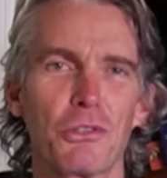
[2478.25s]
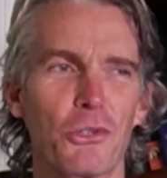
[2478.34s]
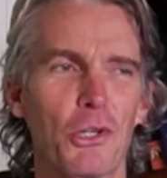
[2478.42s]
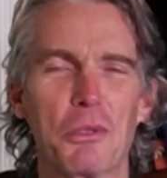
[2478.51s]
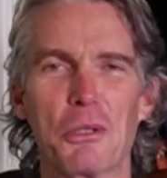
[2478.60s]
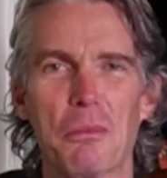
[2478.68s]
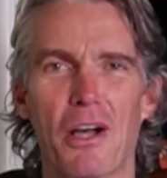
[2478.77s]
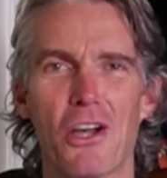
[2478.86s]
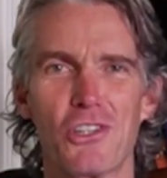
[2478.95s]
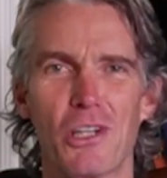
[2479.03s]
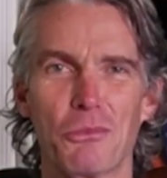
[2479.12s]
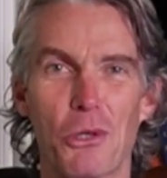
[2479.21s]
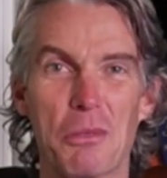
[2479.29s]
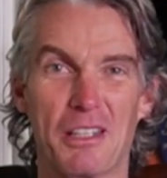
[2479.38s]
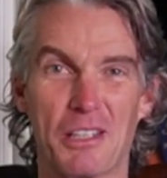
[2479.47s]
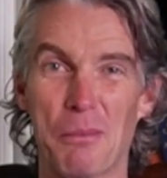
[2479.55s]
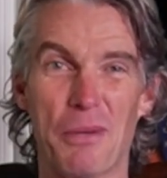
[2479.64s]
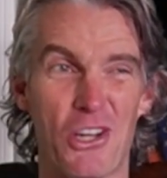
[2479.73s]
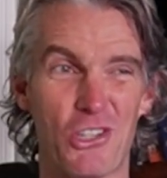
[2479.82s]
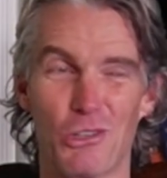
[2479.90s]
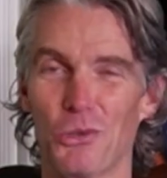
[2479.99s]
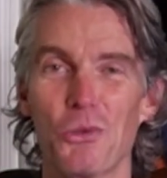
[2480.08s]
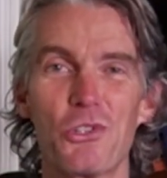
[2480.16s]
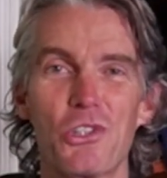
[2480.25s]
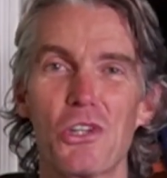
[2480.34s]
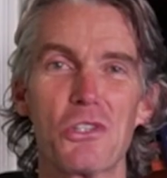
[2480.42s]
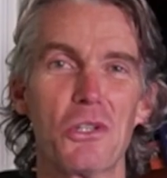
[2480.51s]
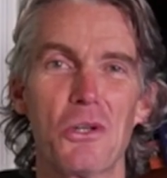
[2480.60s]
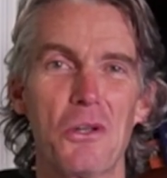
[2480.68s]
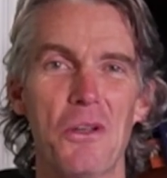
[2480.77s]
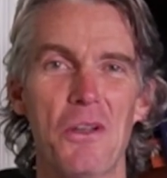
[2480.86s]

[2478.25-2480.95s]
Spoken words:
We're talking about compassion. I'm talking about compassion loads just now.